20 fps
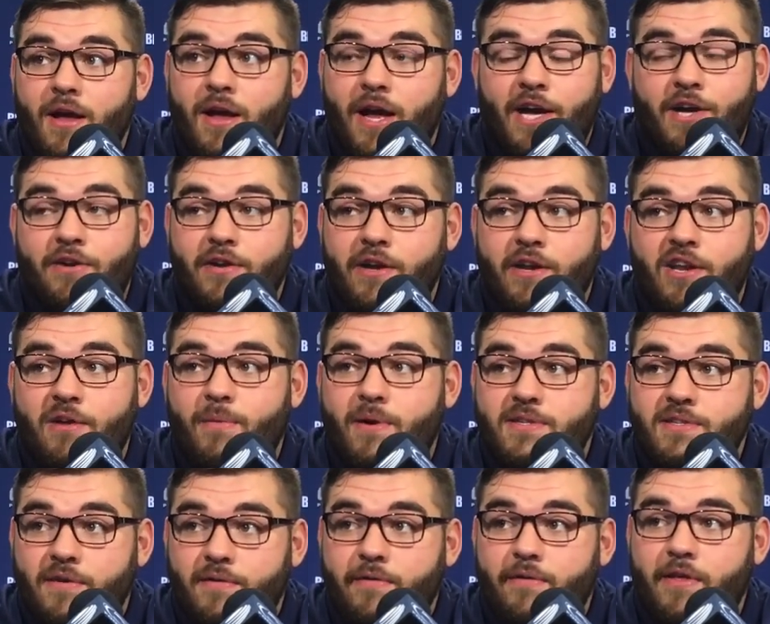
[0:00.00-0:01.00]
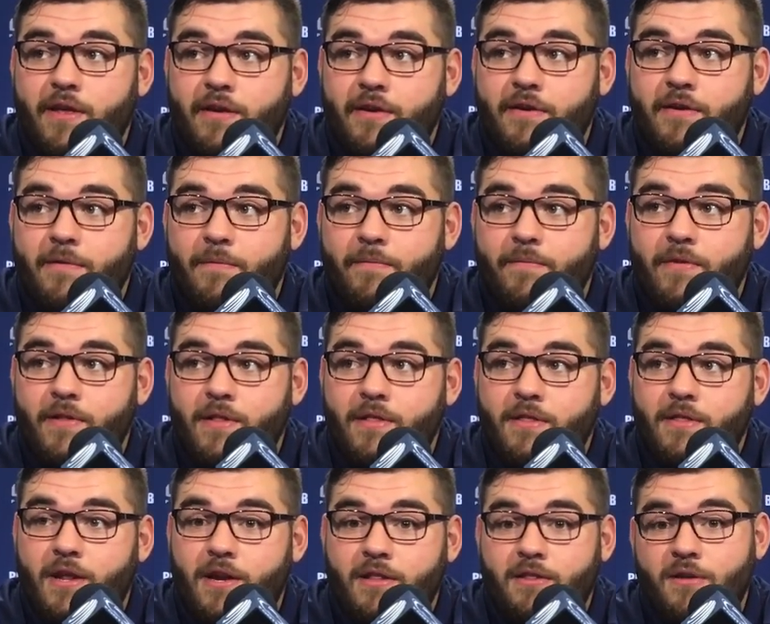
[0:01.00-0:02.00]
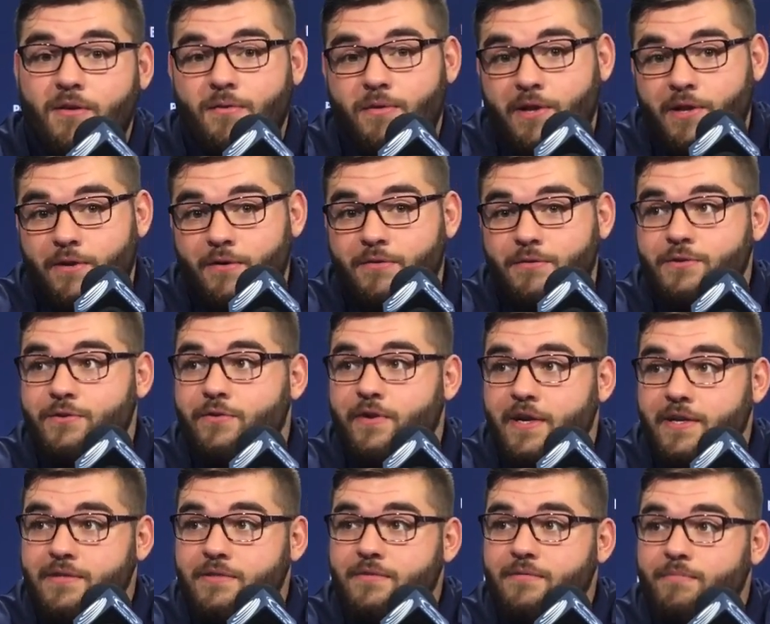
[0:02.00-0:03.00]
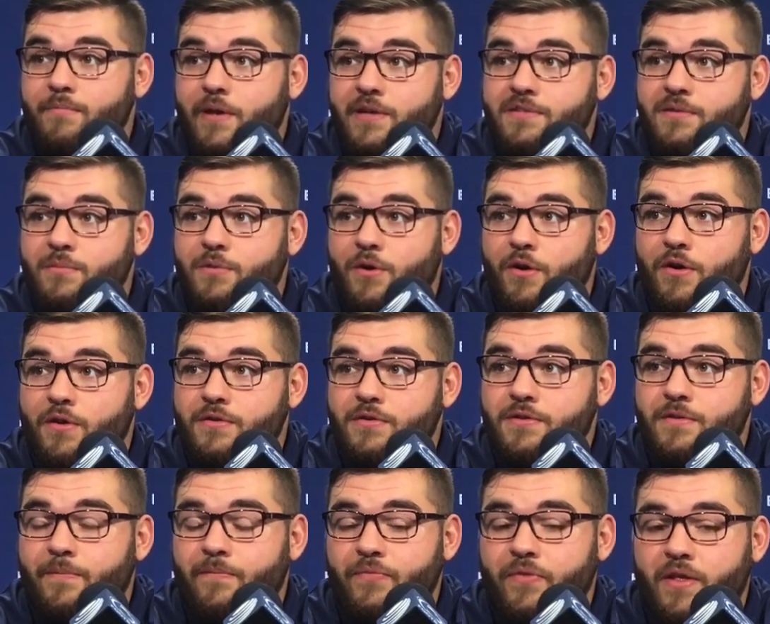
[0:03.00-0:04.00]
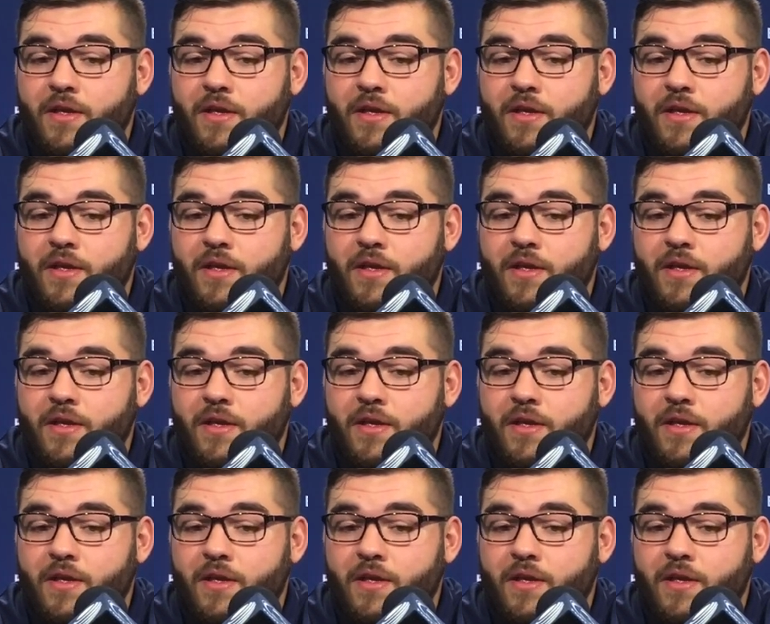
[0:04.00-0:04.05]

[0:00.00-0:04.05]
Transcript: I couldn't hear myself think, let alone hear Trace make some calls.